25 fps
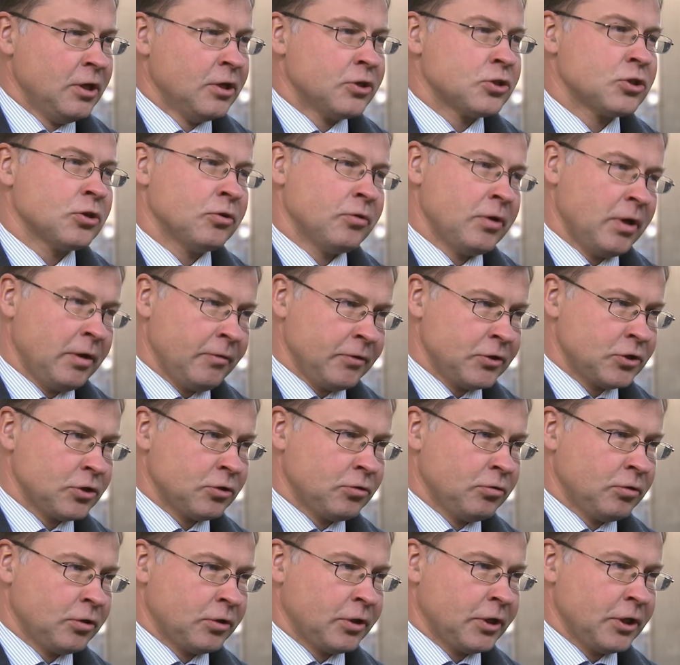So now it's a
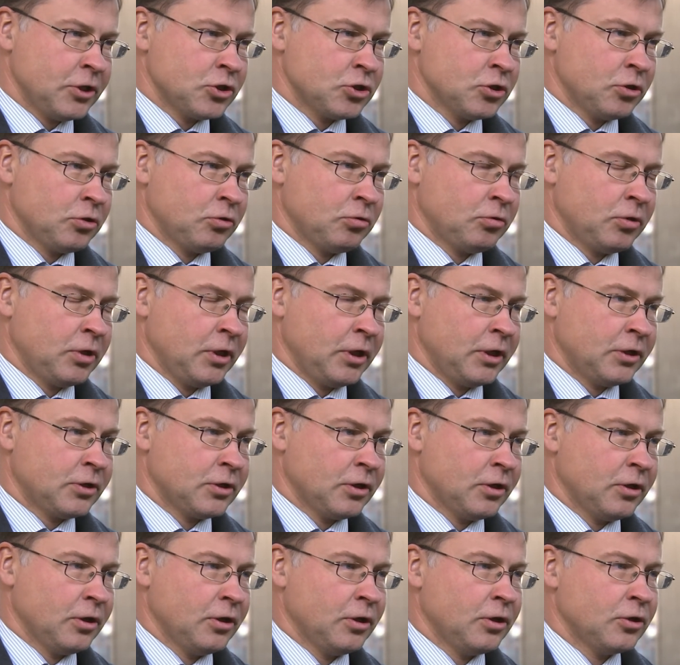good occasion to take
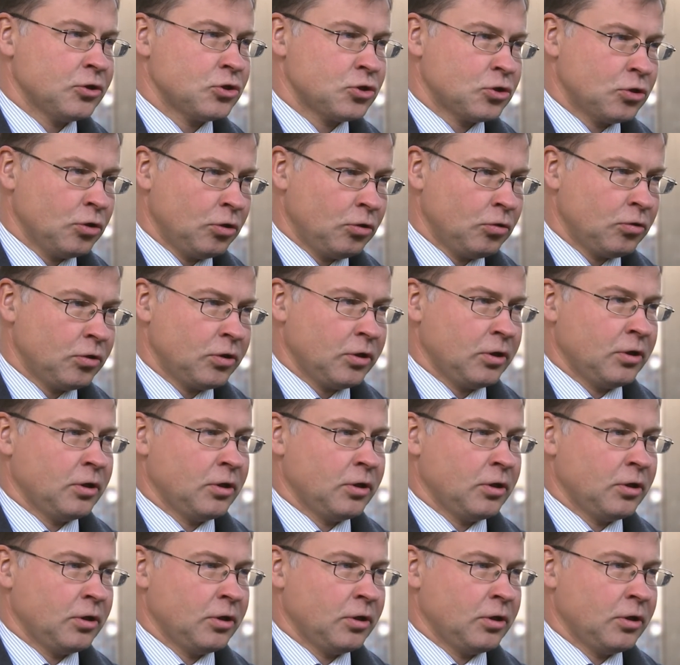stock.